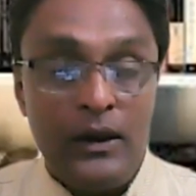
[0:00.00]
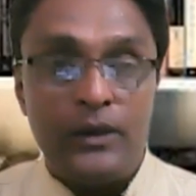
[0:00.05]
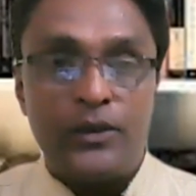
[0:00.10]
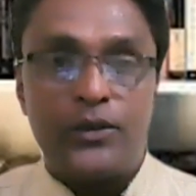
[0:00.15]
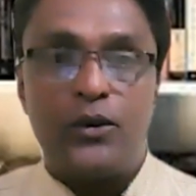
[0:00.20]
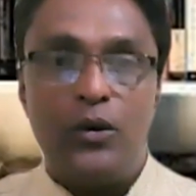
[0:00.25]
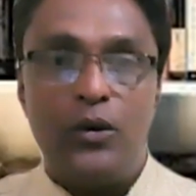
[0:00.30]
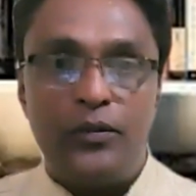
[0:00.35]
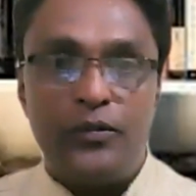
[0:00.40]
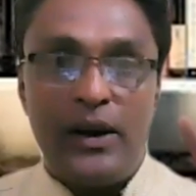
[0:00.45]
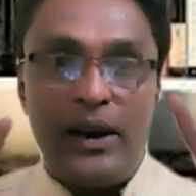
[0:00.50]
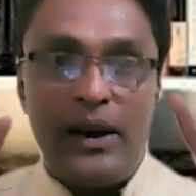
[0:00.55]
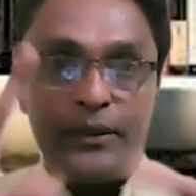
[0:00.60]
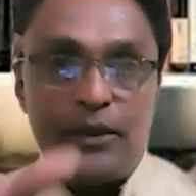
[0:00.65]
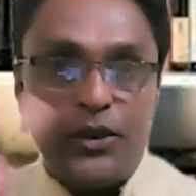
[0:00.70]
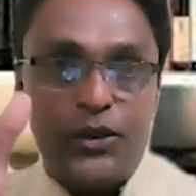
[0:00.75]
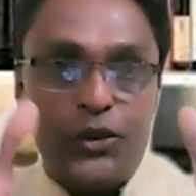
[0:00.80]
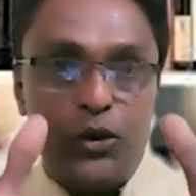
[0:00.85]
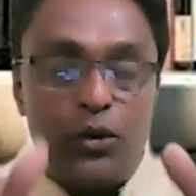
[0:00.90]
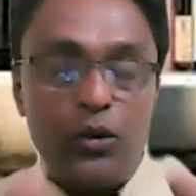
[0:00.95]
So we
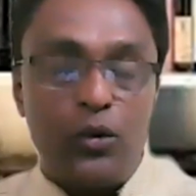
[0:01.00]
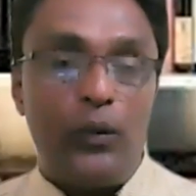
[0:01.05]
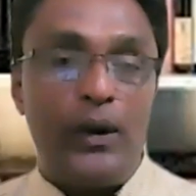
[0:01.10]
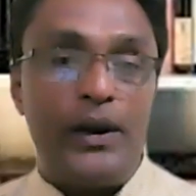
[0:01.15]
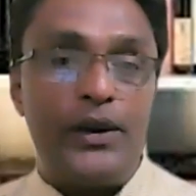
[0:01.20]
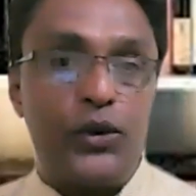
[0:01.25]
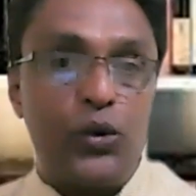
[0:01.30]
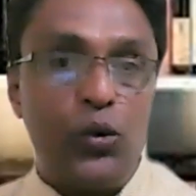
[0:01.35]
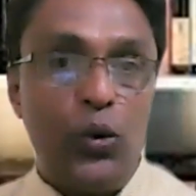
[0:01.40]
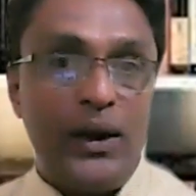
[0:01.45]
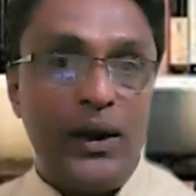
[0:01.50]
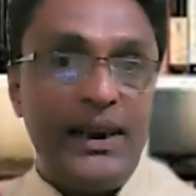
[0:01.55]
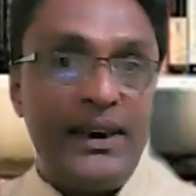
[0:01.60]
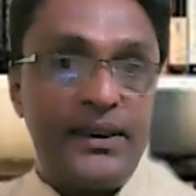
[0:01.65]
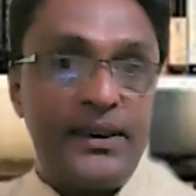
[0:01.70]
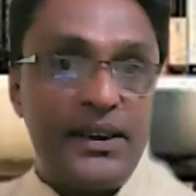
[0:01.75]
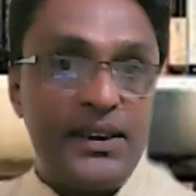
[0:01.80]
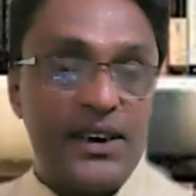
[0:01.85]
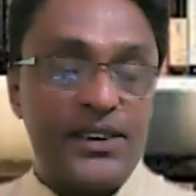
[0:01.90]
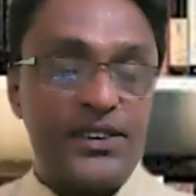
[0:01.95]
understood when two
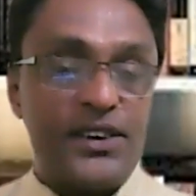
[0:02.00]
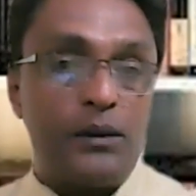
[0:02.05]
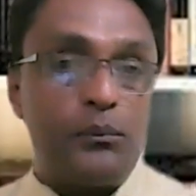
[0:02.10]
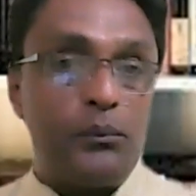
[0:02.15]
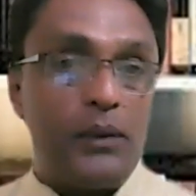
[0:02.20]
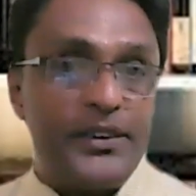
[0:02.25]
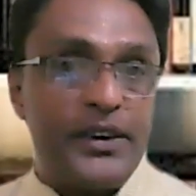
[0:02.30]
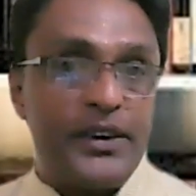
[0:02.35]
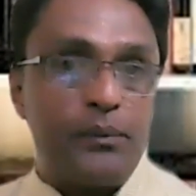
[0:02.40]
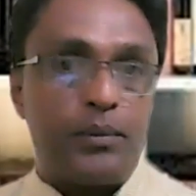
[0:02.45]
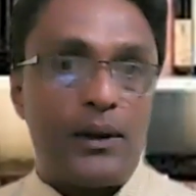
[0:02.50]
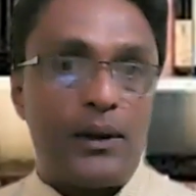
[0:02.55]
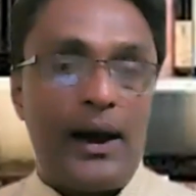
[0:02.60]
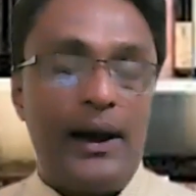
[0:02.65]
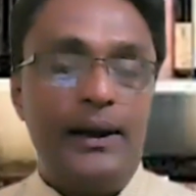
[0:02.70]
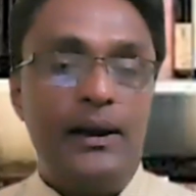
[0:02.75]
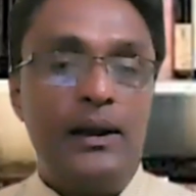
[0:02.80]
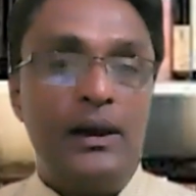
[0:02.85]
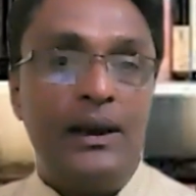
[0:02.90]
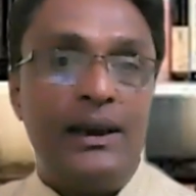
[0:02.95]
integers are
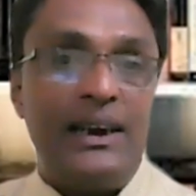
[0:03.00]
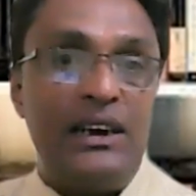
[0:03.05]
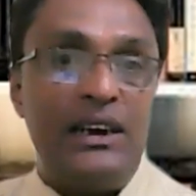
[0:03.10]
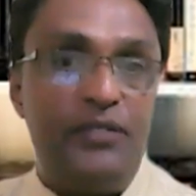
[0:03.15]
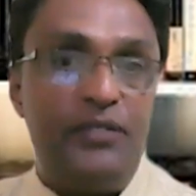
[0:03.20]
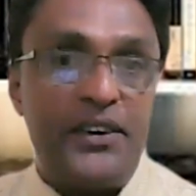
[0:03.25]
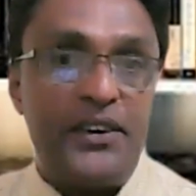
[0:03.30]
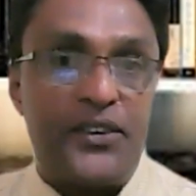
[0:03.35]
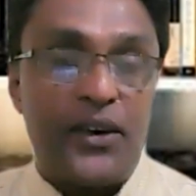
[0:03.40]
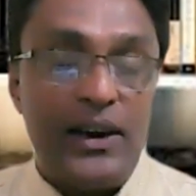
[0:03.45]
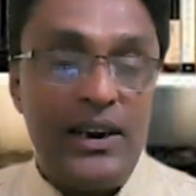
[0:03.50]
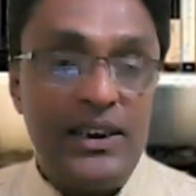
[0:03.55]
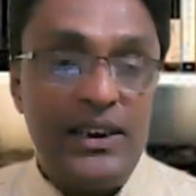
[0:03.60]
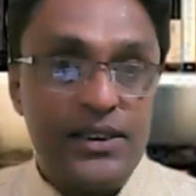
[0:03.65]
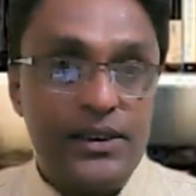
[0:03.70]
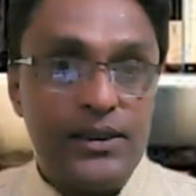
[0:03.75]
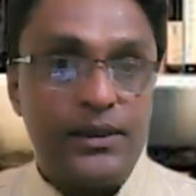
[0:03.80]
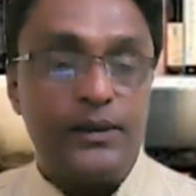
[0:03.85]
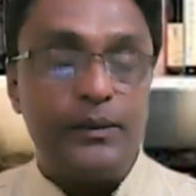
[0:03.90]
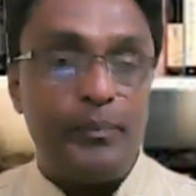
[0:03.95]
multiplied, if it
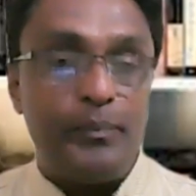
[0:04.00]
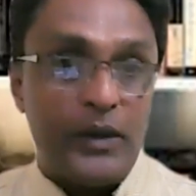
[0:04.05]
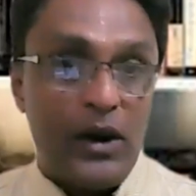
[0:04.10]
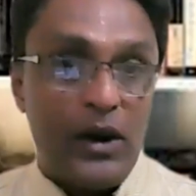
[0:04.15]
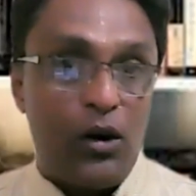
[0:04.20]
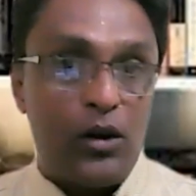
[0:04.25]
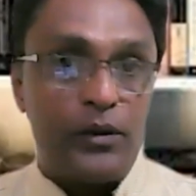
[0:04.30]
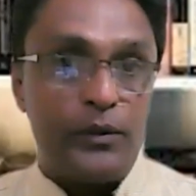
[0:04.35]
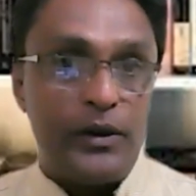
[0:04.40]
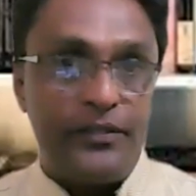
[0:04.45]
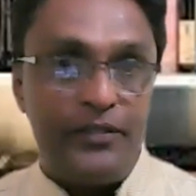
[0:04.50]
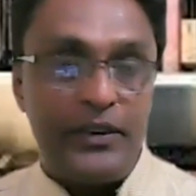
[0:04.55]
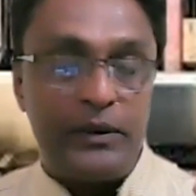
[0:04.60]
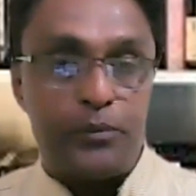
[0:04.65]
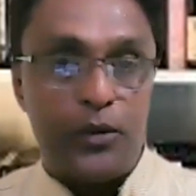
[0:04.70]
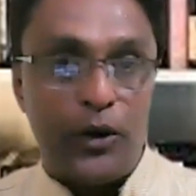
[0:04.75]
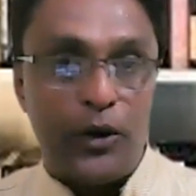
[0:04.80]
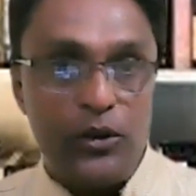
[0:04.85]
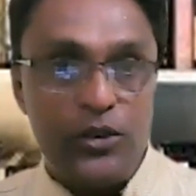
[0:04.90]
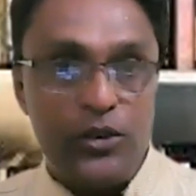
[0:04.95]
releases or if it
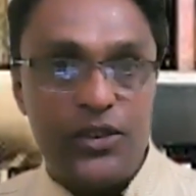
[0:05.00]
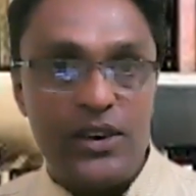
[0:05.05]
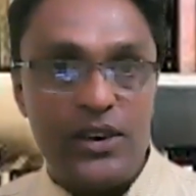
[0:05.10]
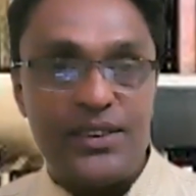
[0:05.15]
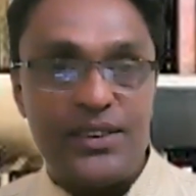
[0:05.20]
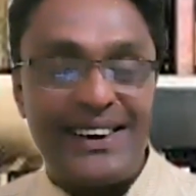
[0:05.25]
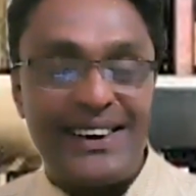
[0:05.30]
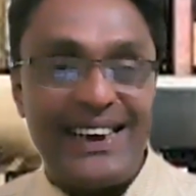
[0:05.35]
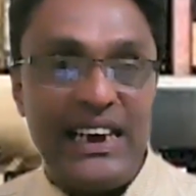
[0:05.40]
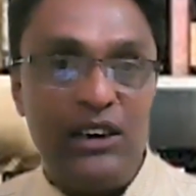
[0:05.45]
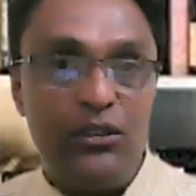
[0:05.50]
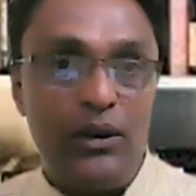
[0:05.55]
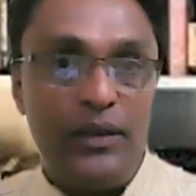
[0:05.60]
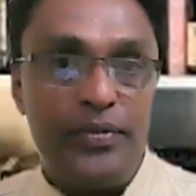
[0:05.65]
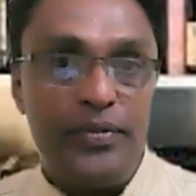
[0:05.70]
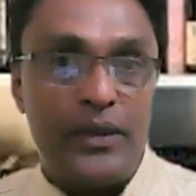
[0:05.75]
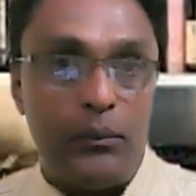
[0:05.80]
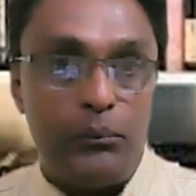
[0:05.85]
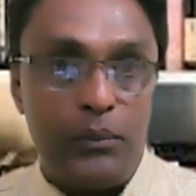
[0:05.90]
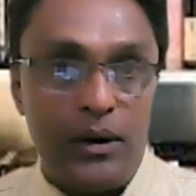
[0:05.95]
produces an
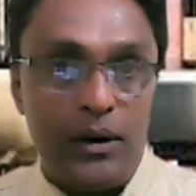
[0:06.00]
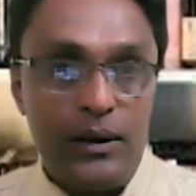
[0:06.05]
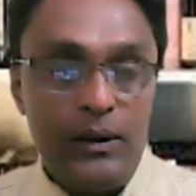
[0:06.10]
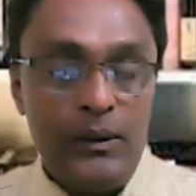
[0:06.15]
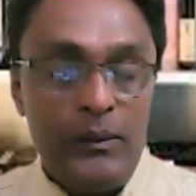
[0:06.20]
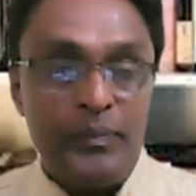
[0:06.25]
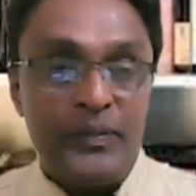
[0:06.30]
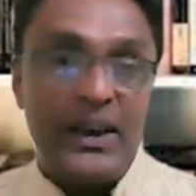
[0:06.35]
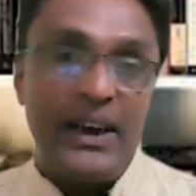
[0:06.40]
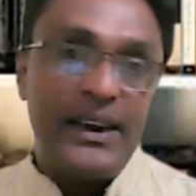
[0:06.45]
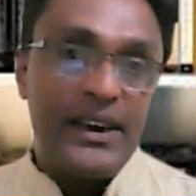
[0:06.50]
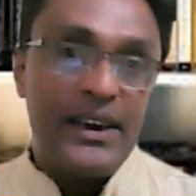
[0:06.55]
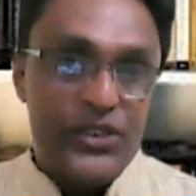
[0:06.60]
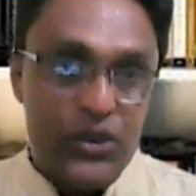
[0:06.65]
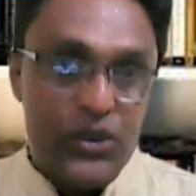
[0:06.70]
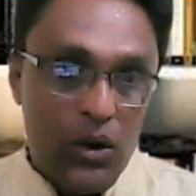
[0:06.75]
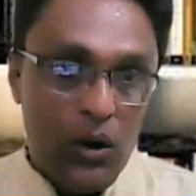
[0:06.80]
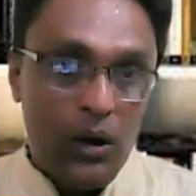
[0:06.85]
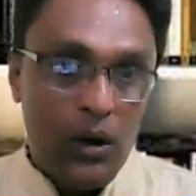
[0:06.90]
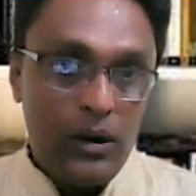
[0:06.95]
even number, it is
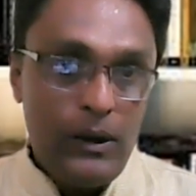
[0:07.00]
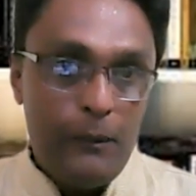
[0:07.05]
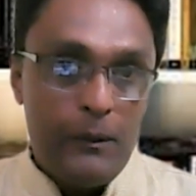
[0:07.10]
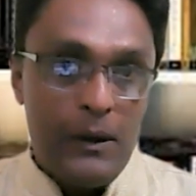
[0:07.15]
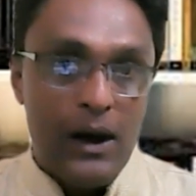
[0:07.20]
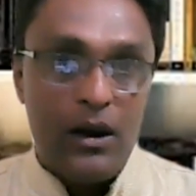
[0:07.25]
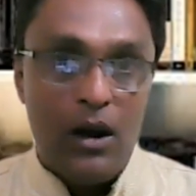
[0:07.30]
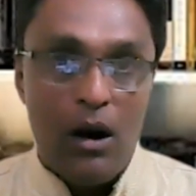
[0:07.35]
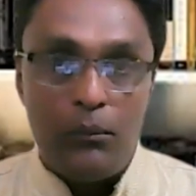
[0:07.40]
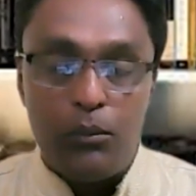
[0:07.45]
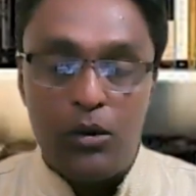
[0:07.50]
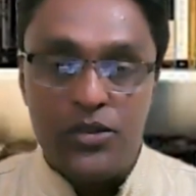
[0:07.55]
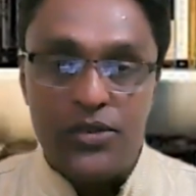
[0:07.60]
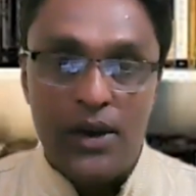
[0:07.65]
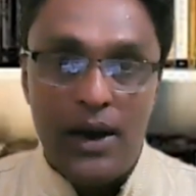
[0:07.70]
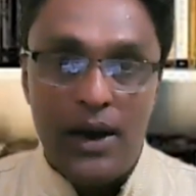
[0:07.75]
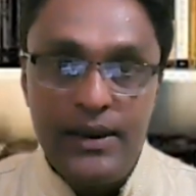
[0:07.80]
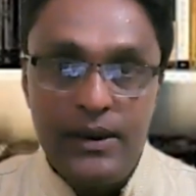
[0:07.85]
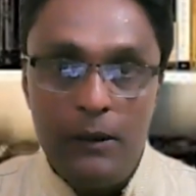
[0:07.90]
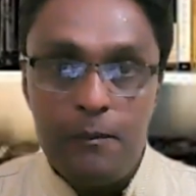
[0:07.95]
called a
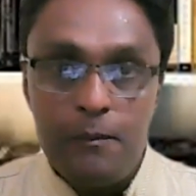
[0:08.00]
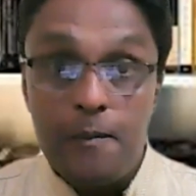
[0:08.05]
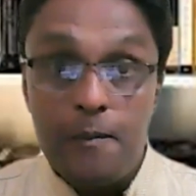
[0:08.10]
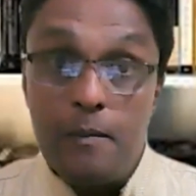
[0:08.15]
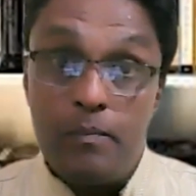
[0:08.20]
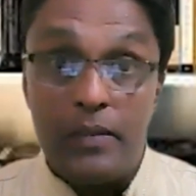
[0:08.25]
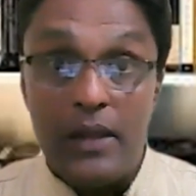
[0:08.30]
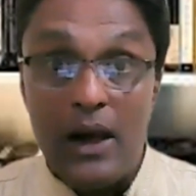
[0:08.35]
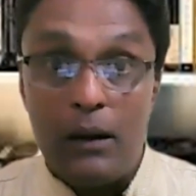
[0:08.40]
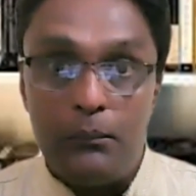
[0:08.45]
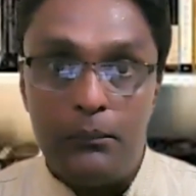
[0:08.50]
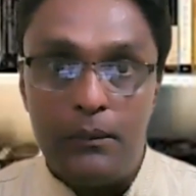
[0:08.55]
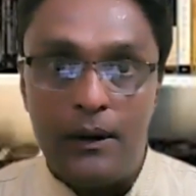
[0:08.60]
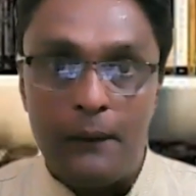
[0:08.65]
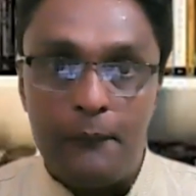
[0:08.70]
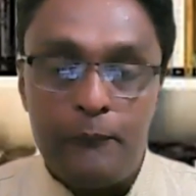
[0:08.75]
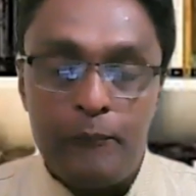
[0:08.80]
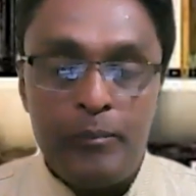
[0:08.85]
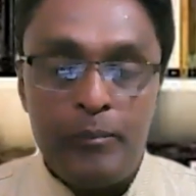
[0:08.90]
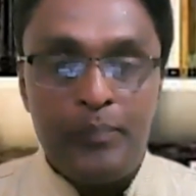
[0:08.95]
composite
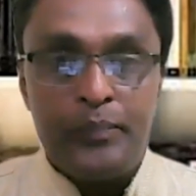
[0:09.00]
number.